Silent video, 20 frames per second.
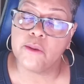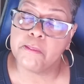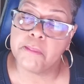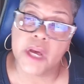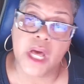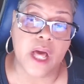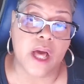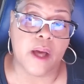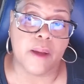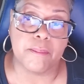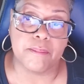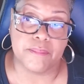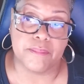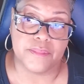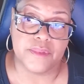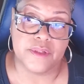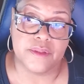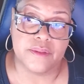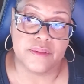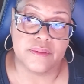bomb.
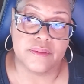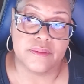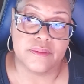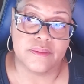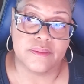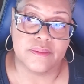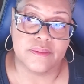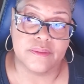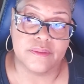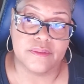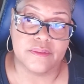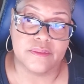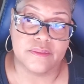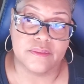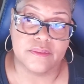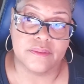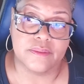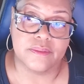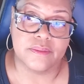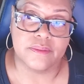
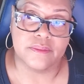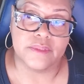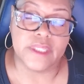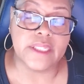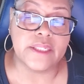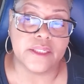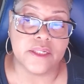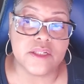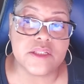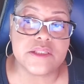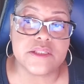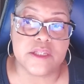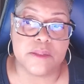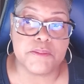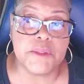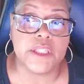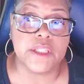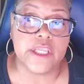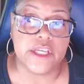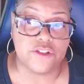They did a
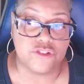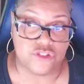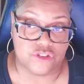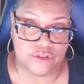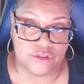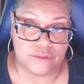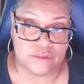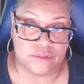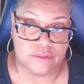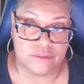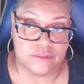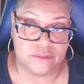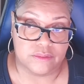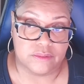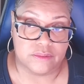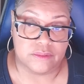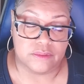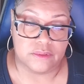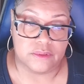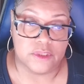simulation,
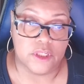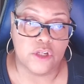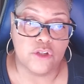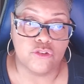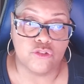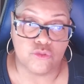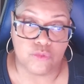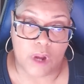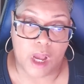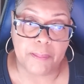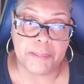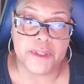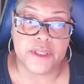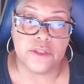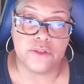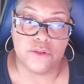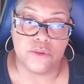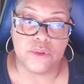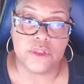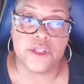dropping
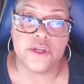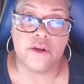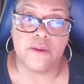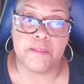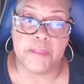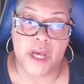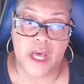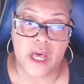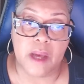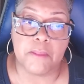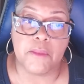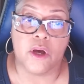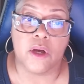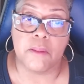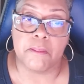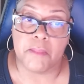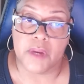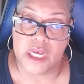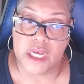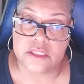a nuclear bomb
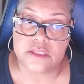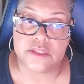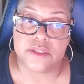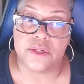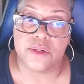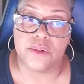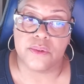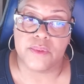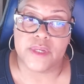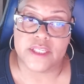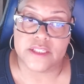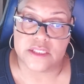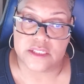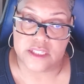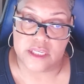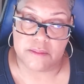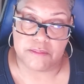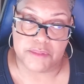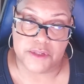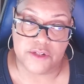on Moscow and
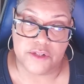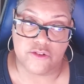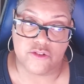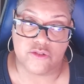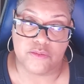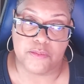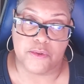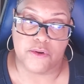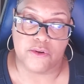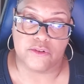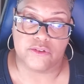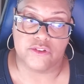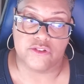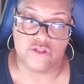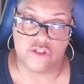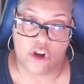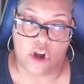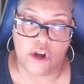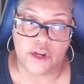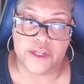St. Petersburg to
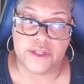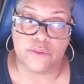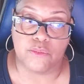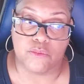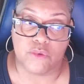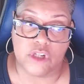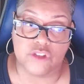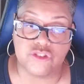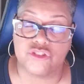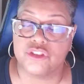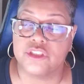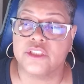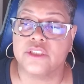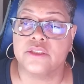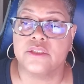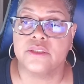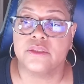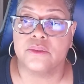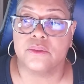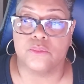target
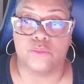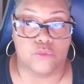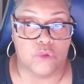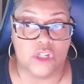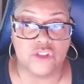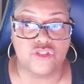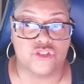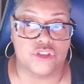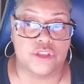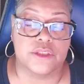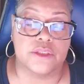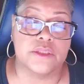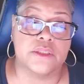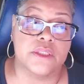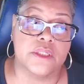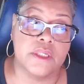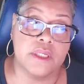Russian